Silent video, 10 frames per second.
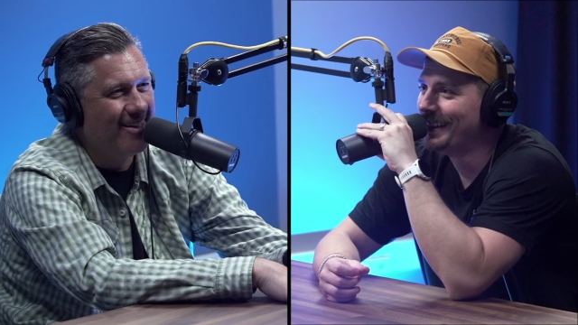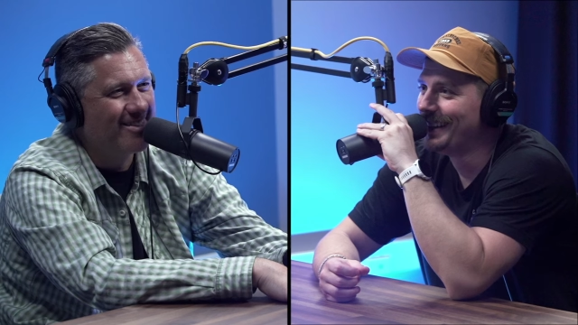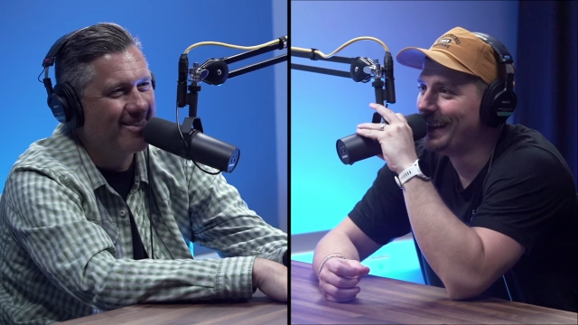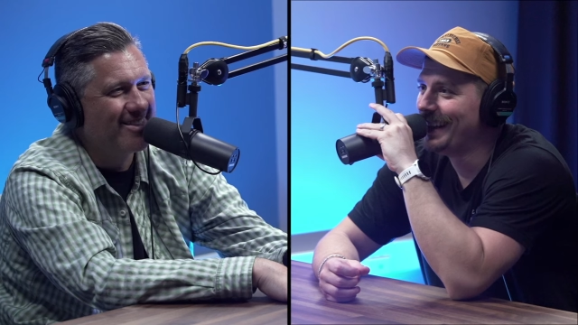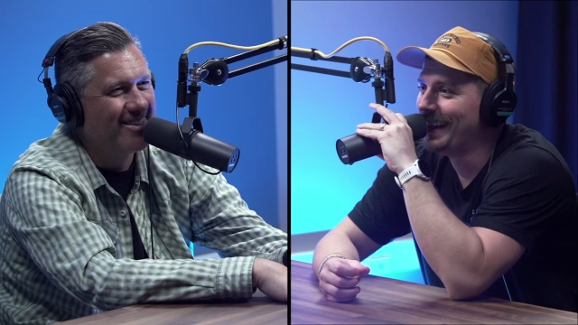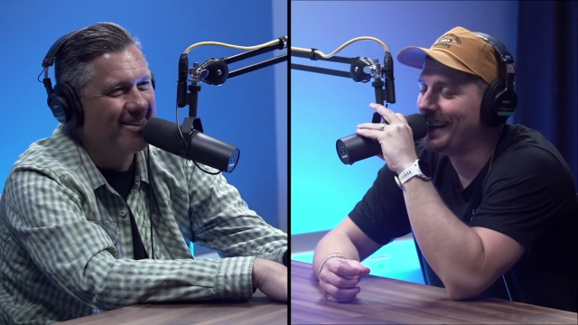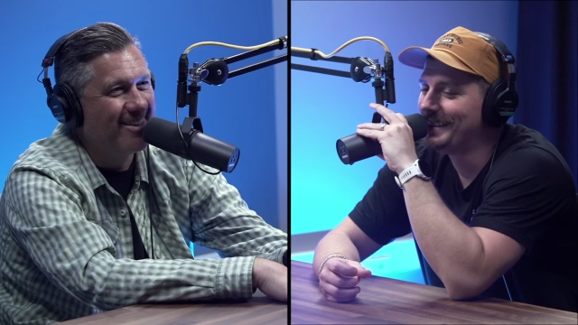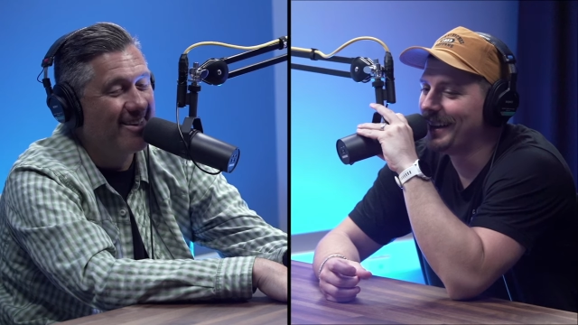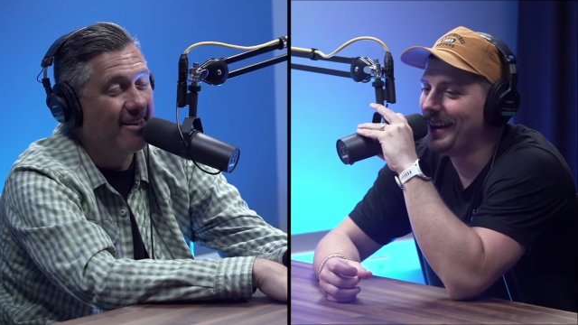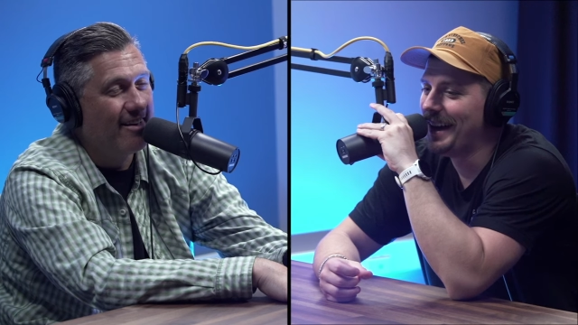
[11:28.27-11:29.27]
Speaker 1: yes,
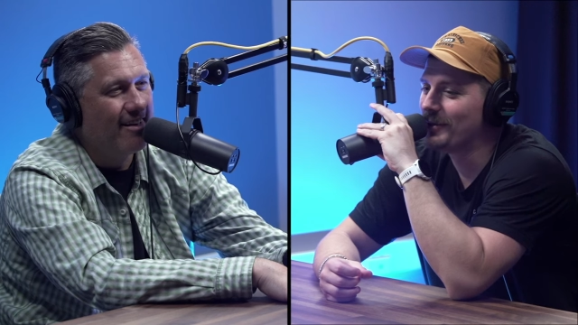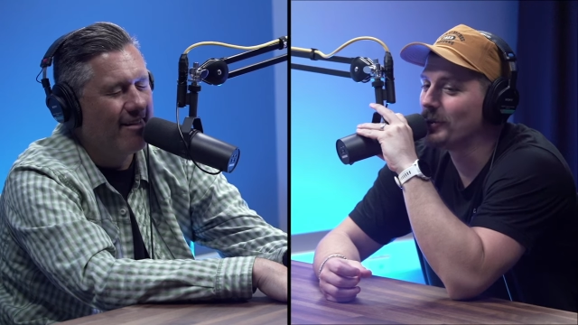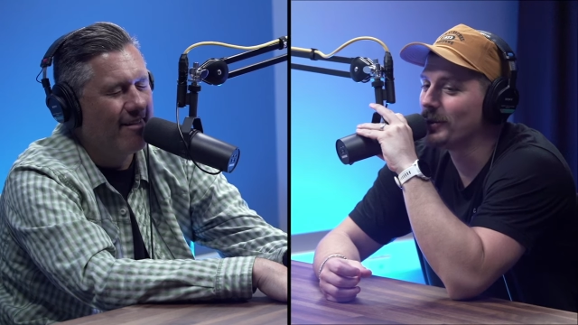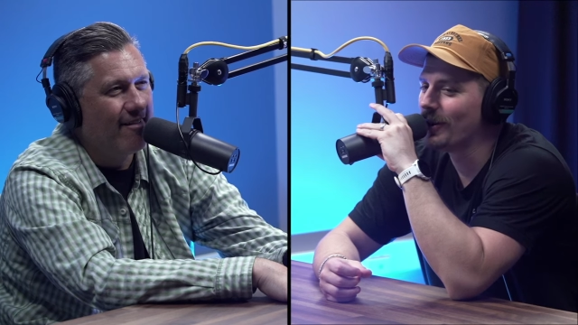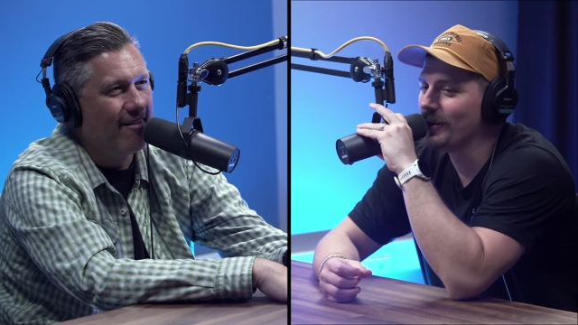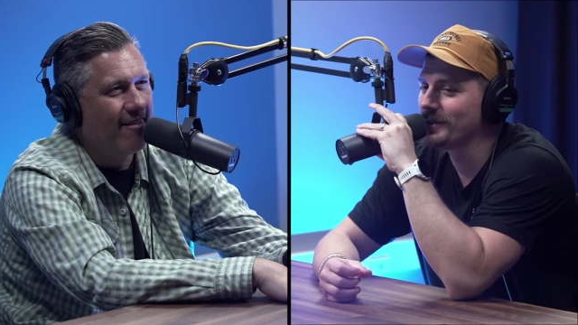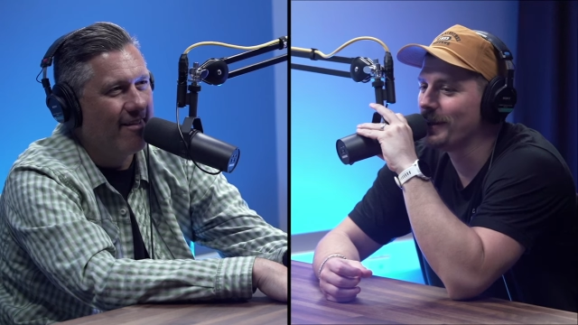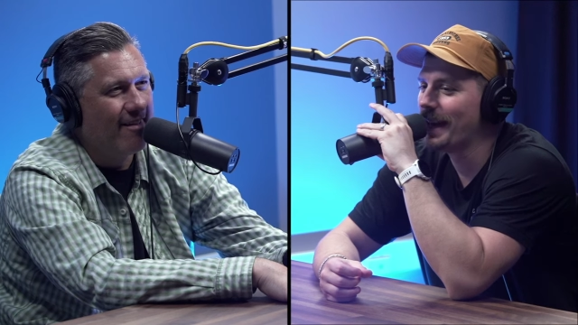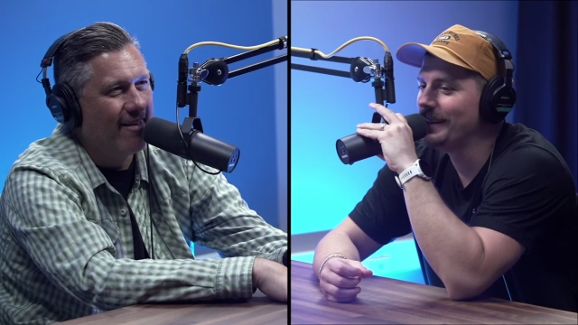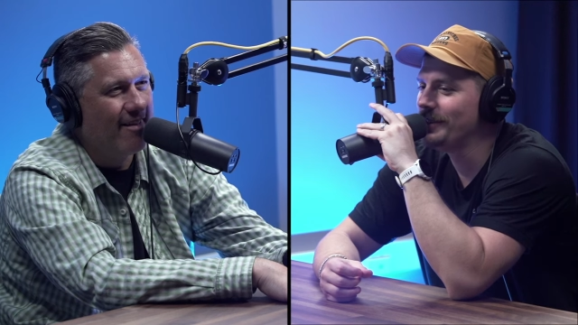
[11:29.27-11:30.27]
and uh, everyone calls him
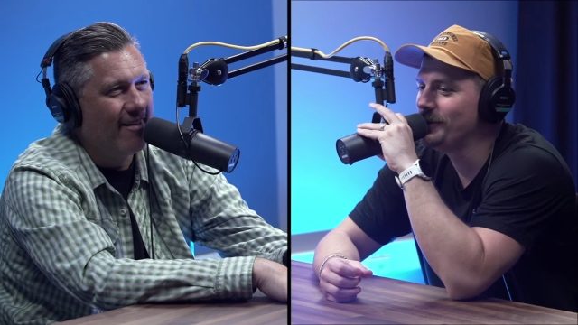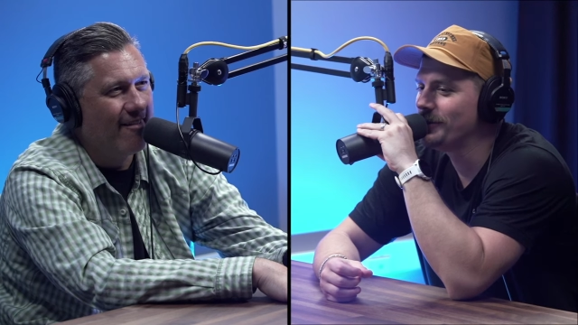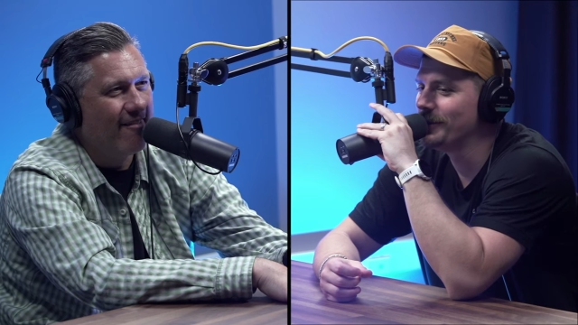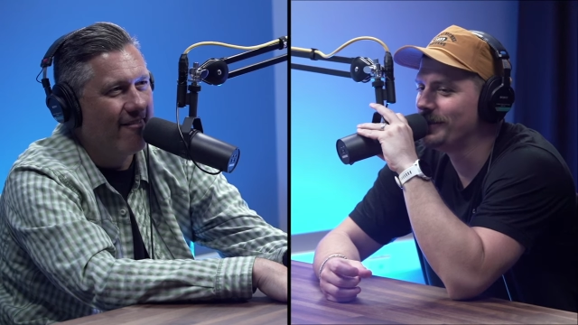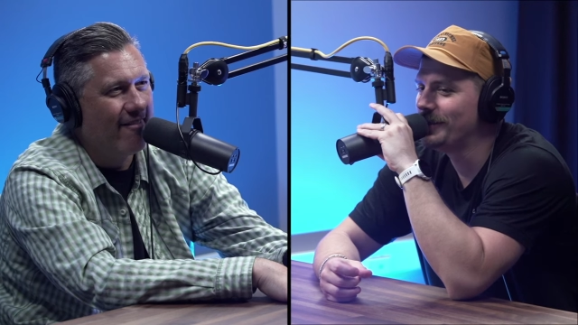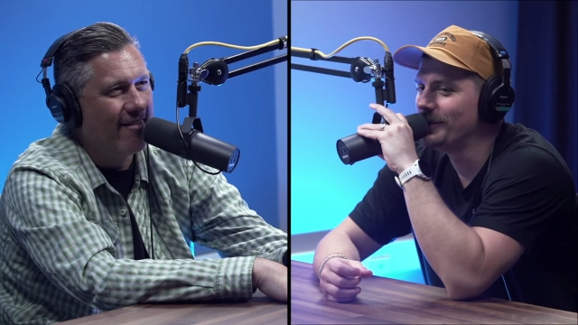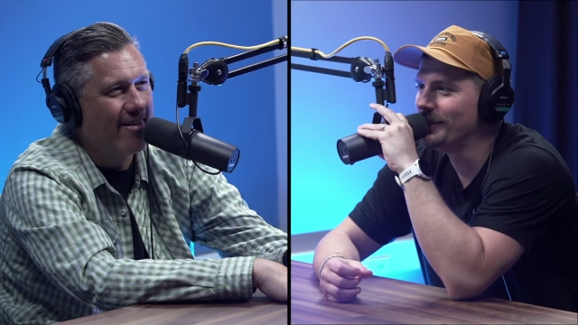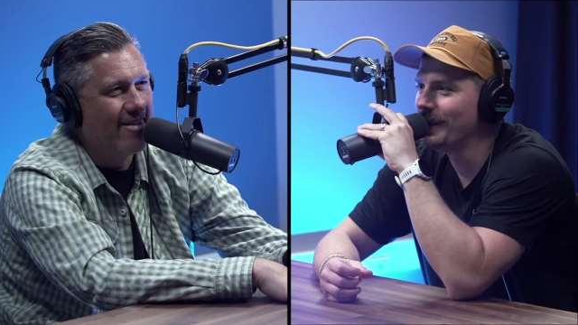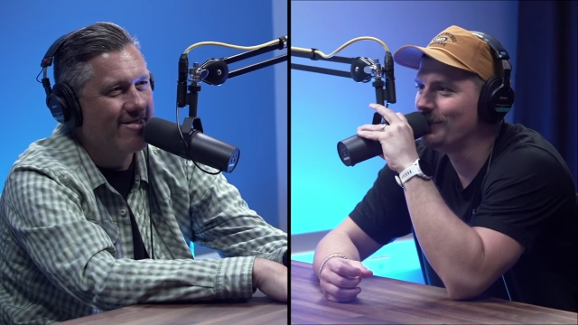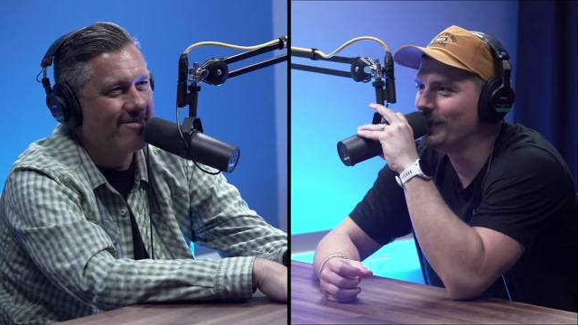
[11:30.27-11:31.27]
that, and you should
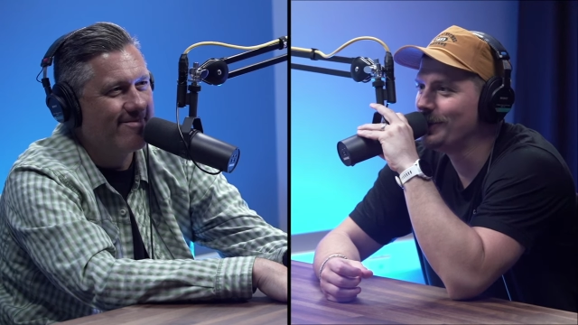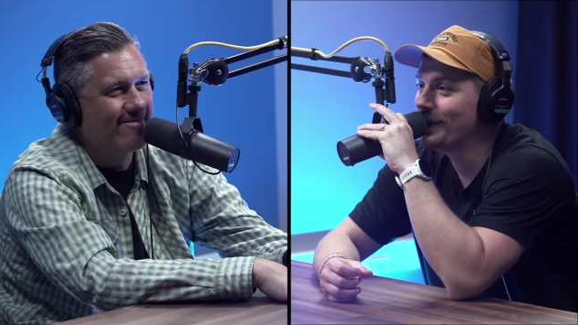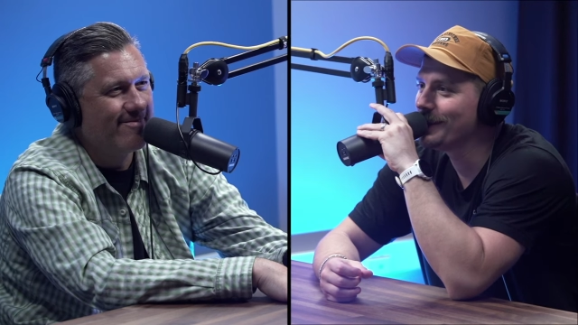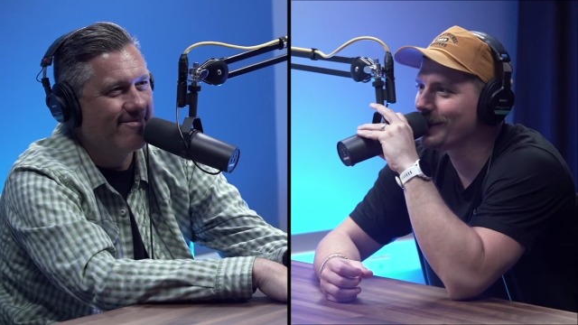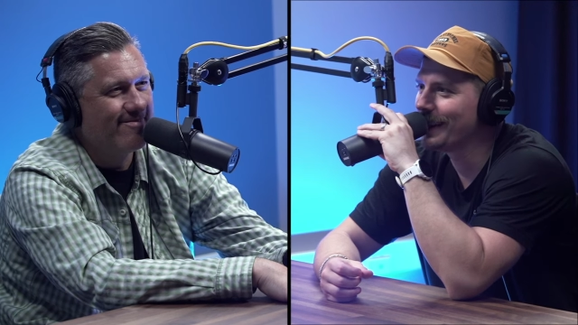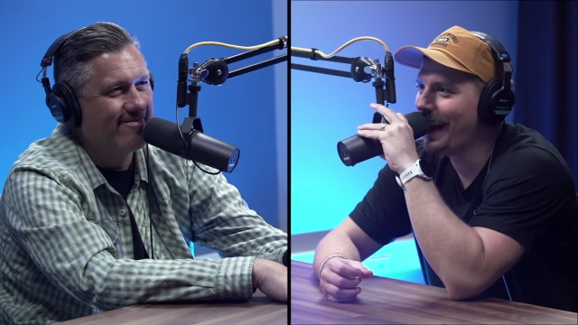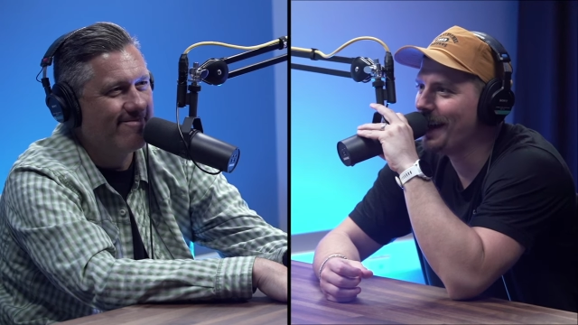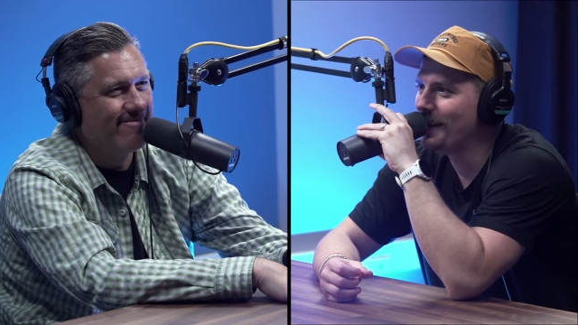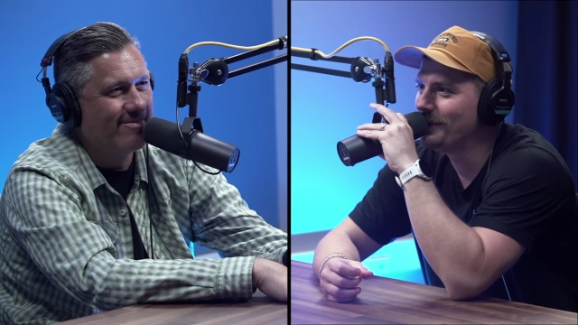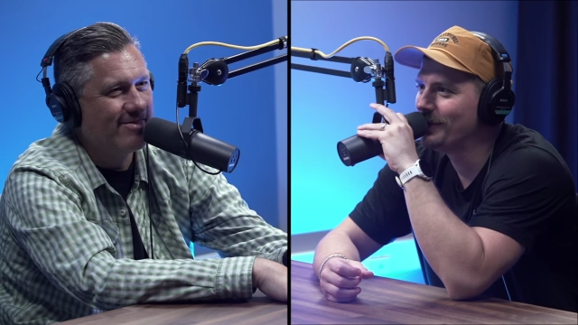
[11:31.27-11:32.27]
too. But you guys are going to
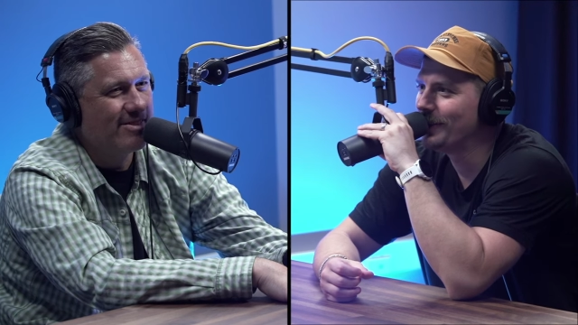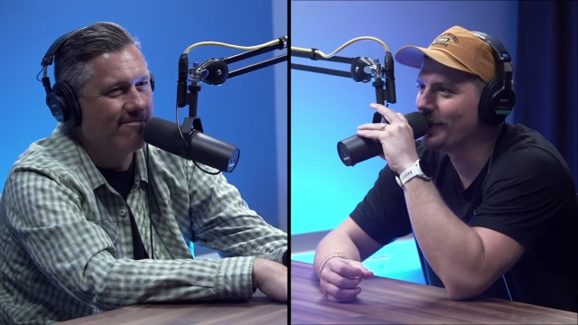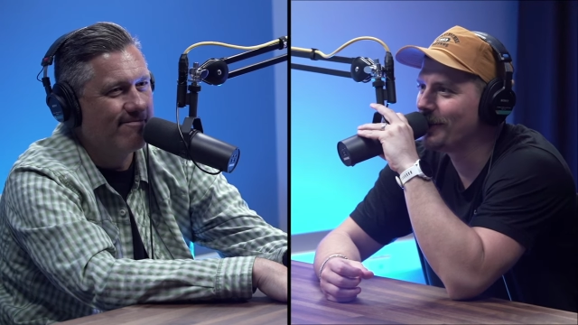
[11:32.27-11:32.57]
have a